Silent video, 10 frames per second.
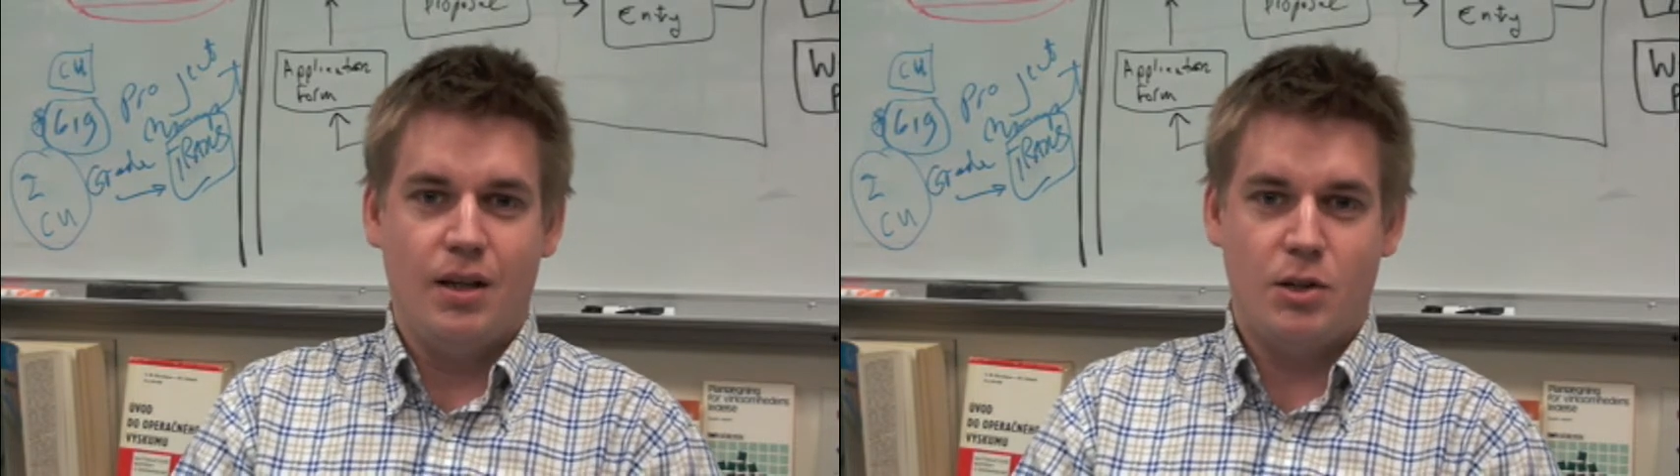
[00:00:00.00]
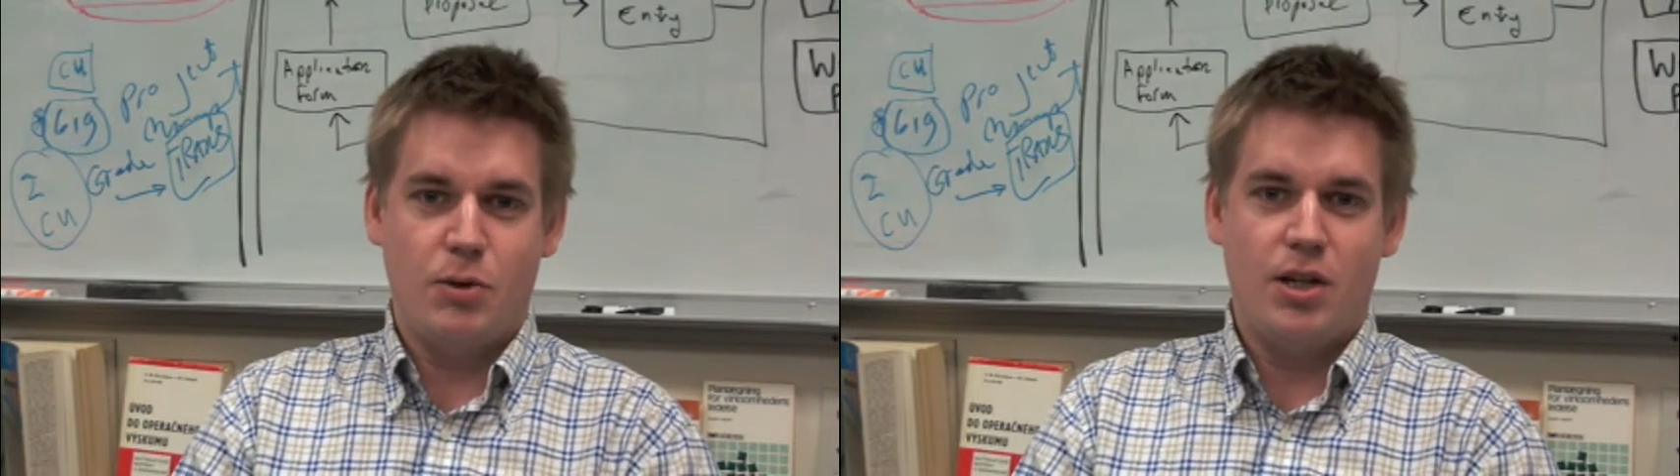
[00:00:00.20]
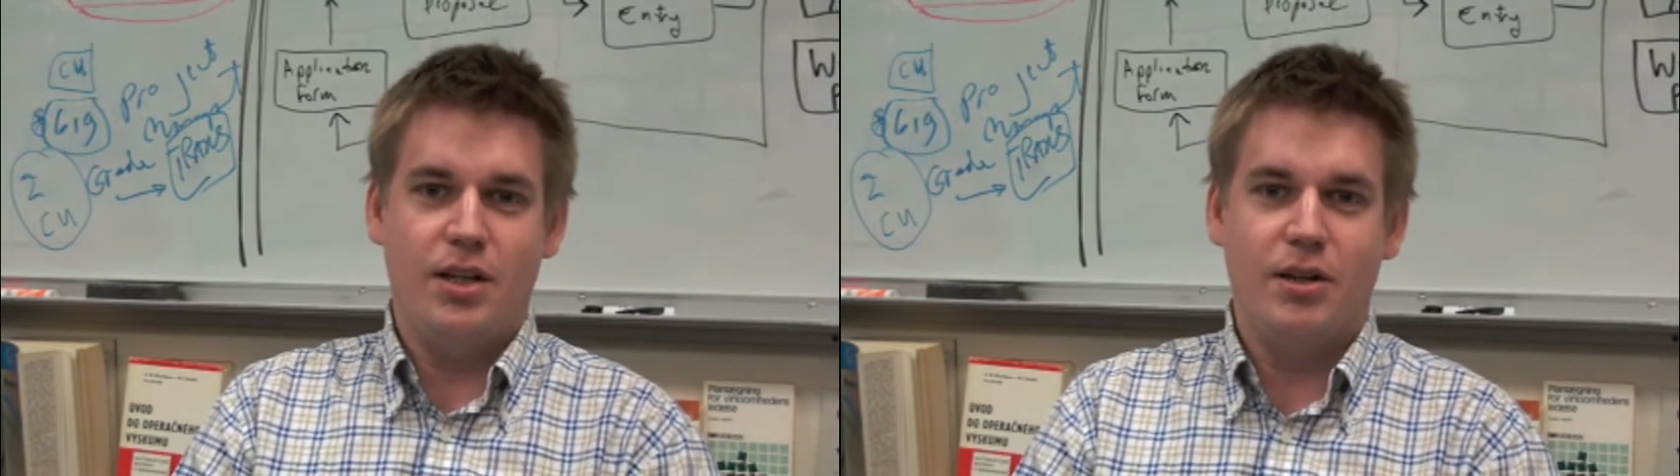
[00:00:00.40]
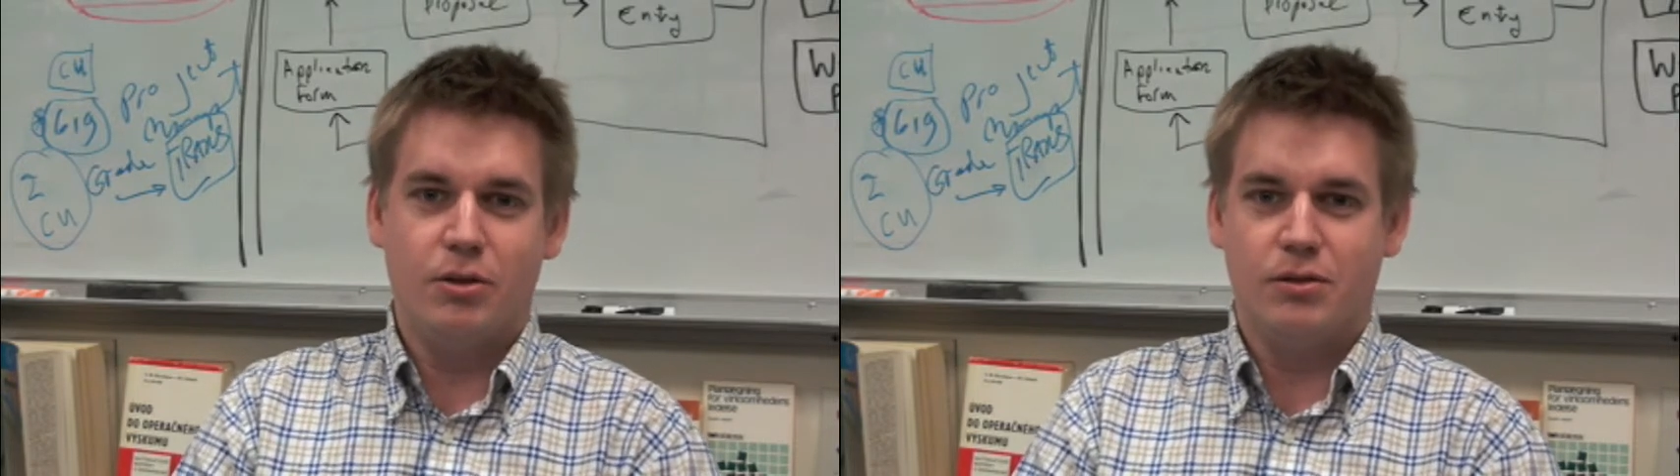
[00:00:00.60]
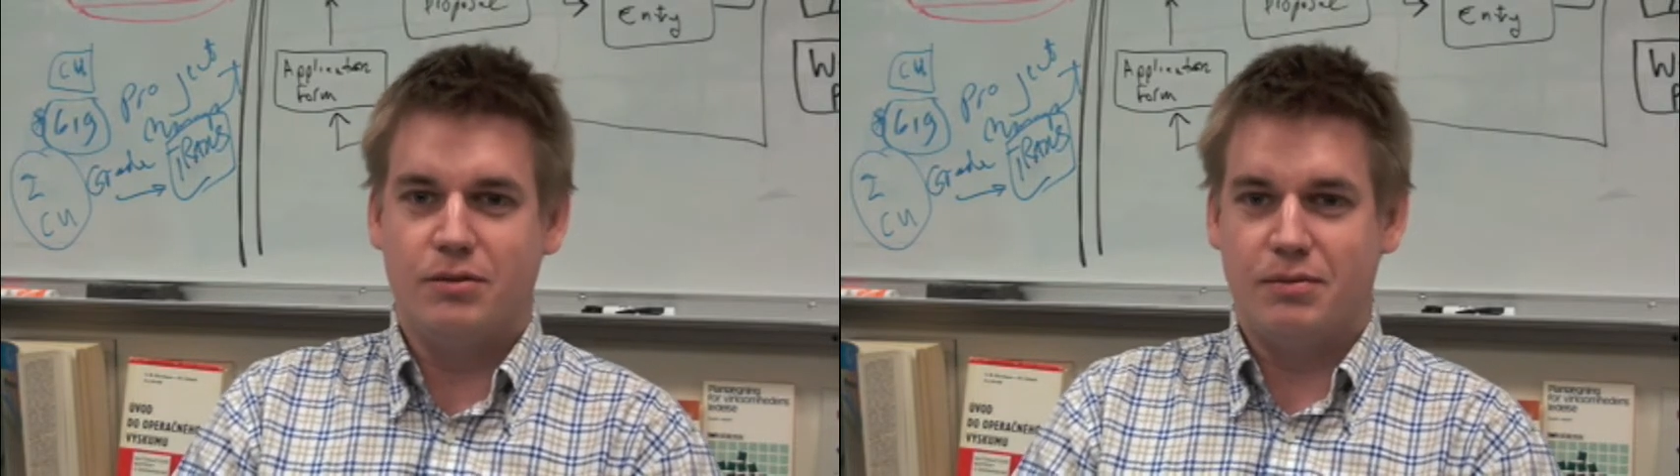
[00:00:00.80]
Especially
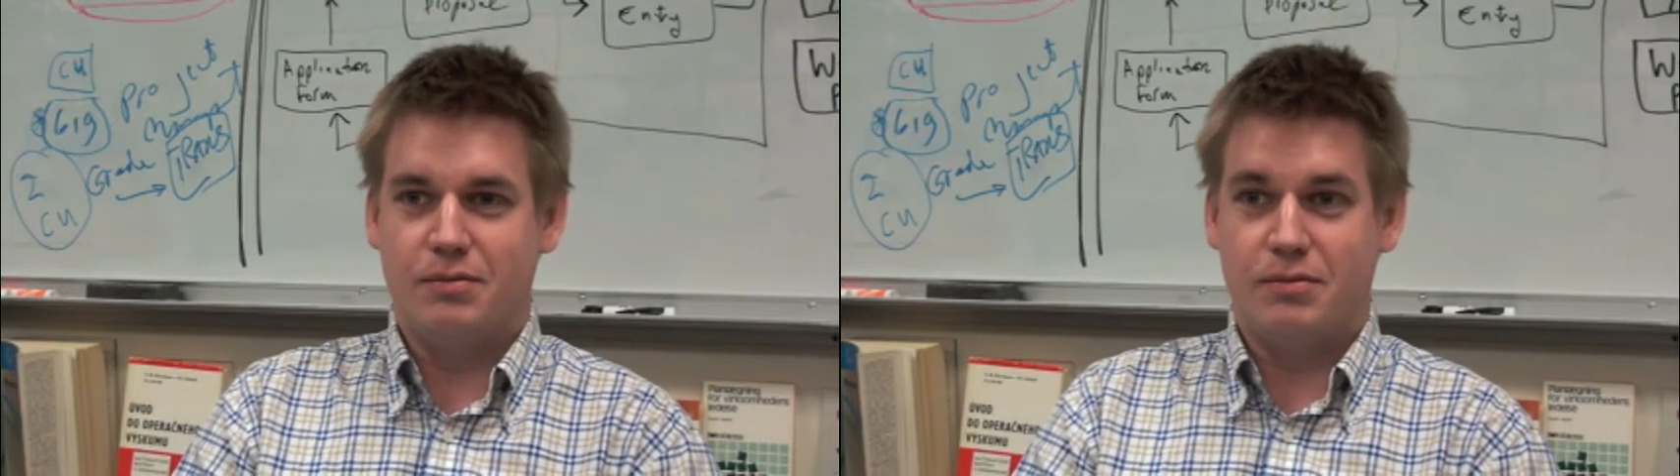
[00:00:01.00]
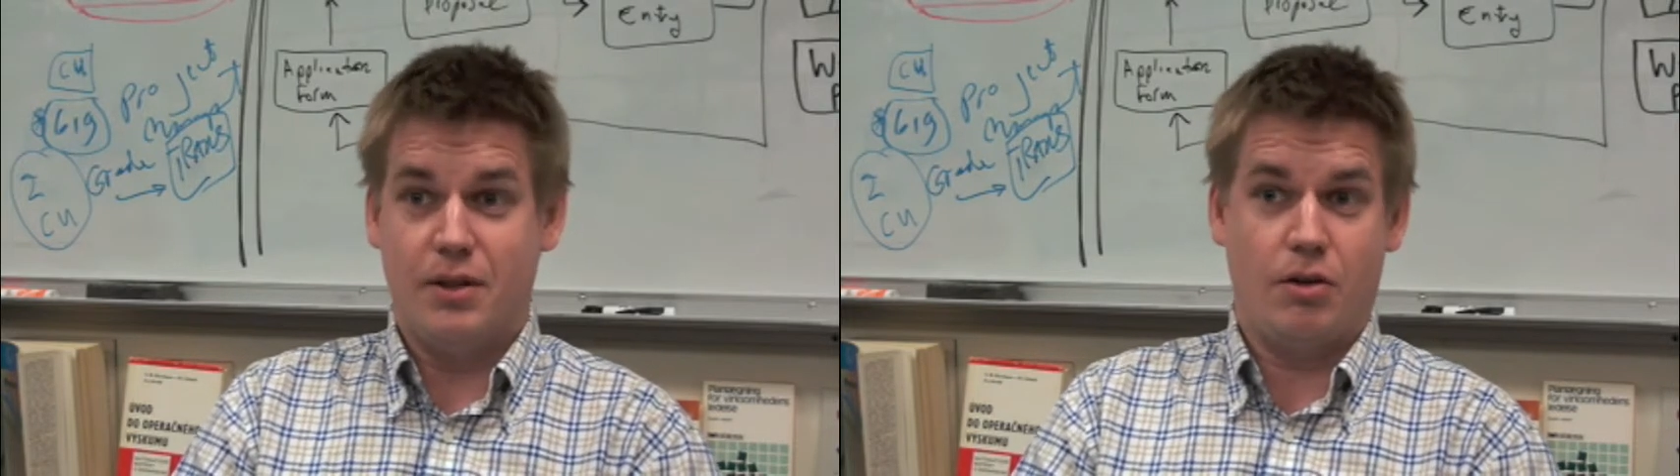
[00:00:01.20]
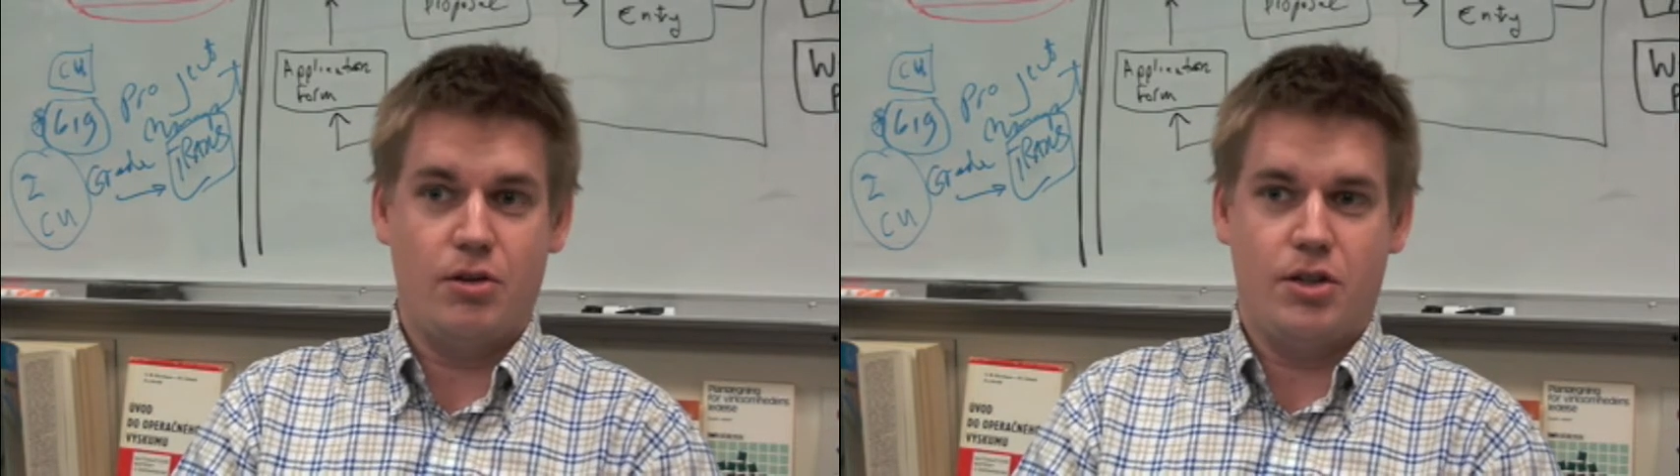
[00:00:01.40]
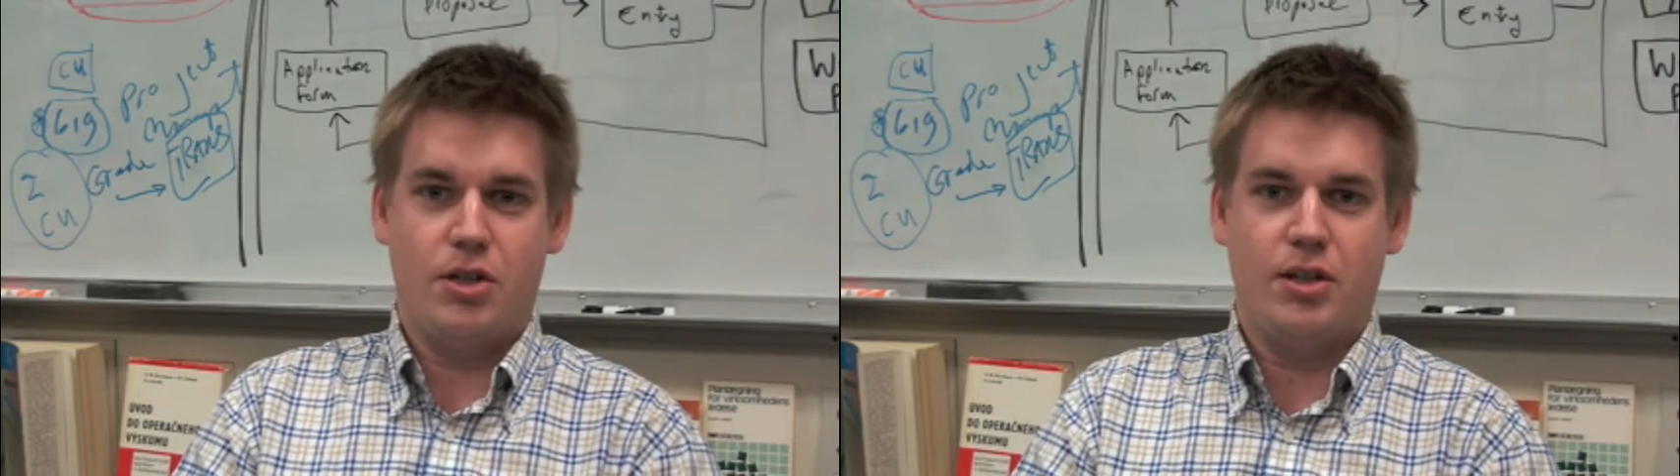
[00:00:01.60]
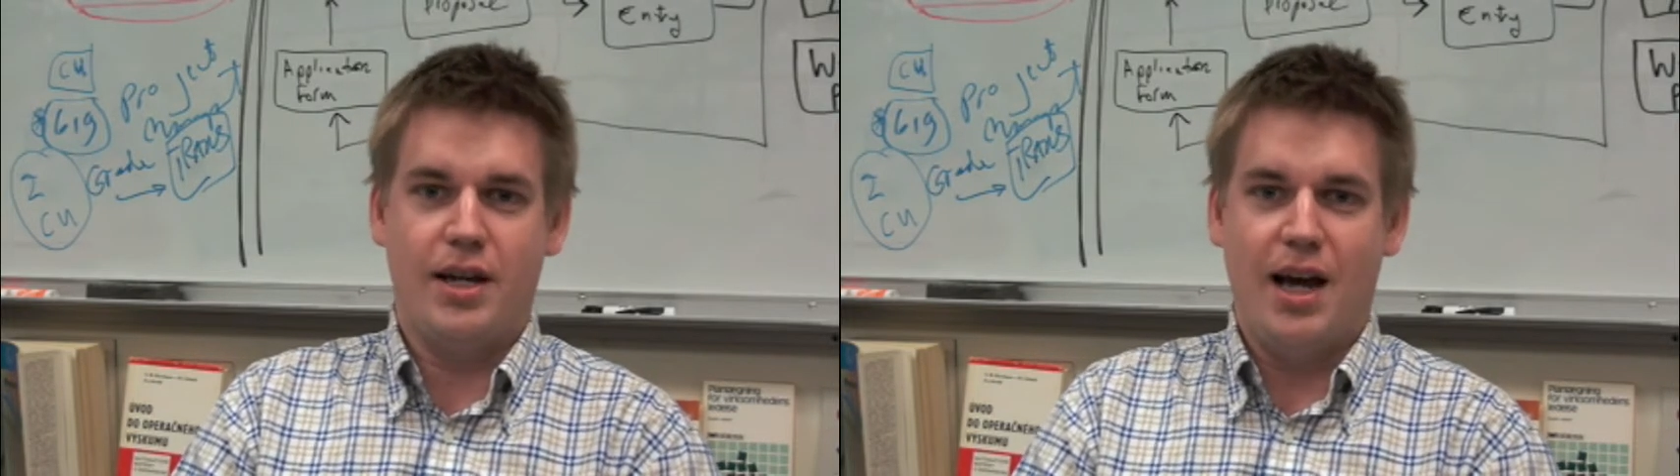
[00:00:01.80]
here on
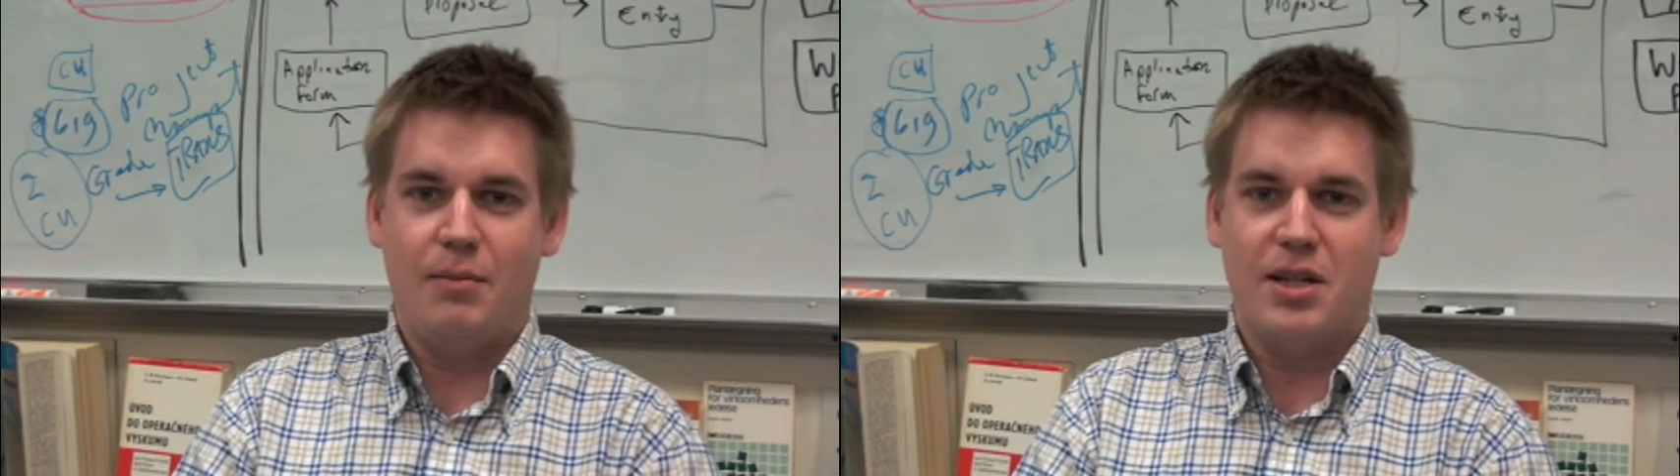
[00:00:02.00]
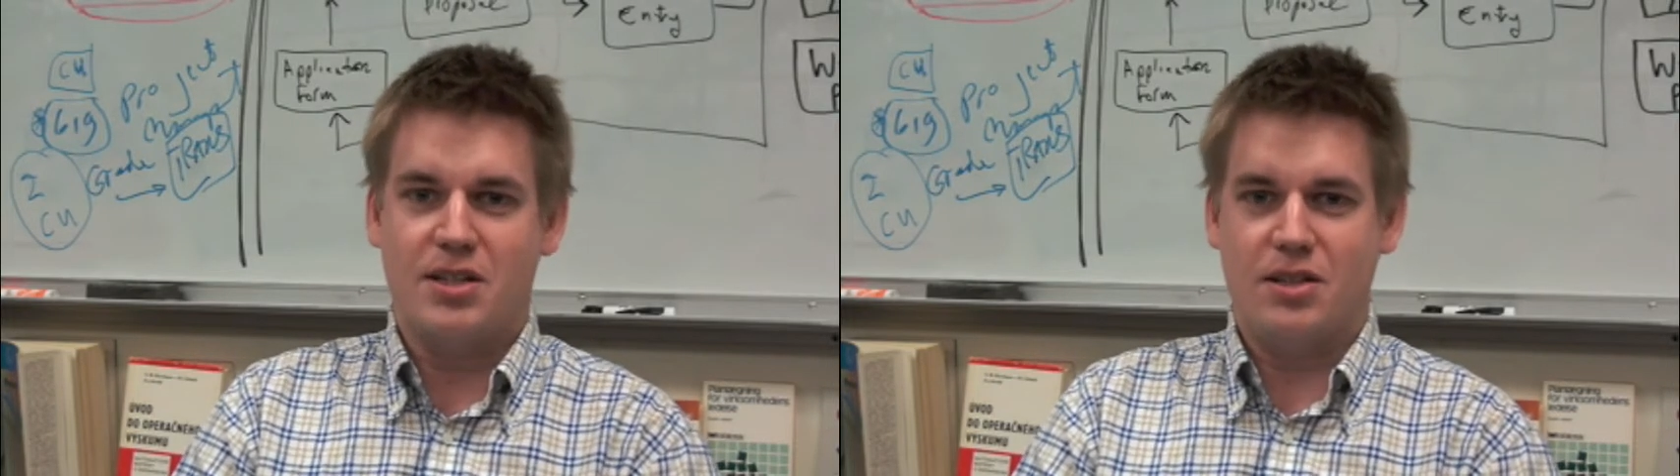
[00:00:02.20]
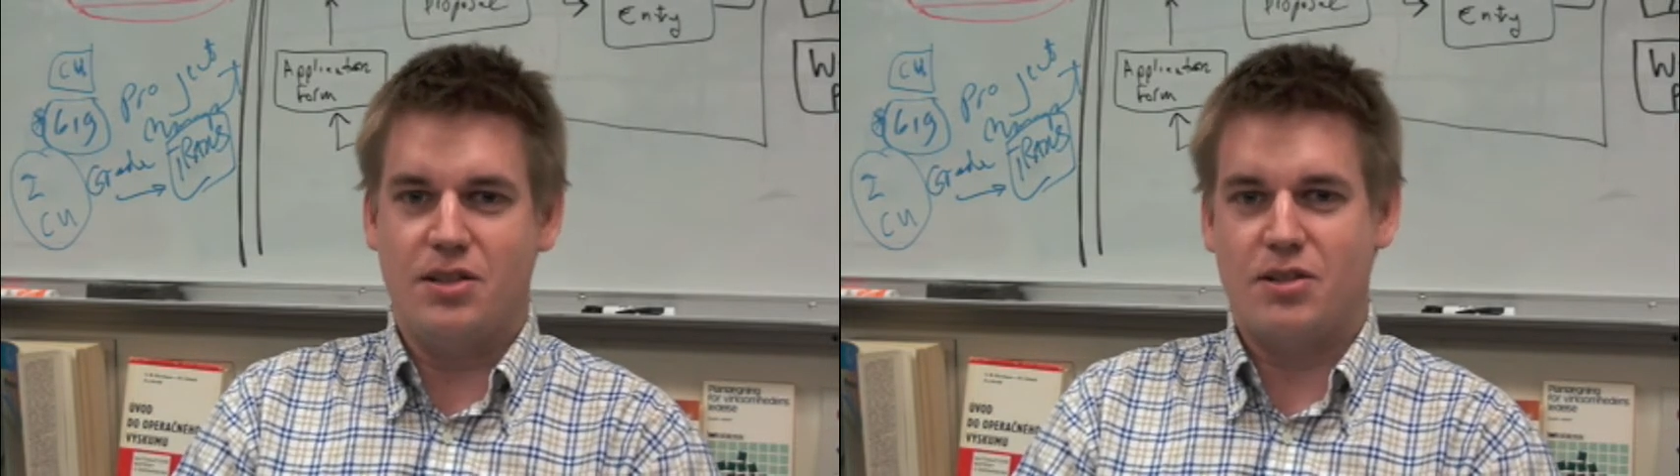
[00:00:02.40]
organization dynamics,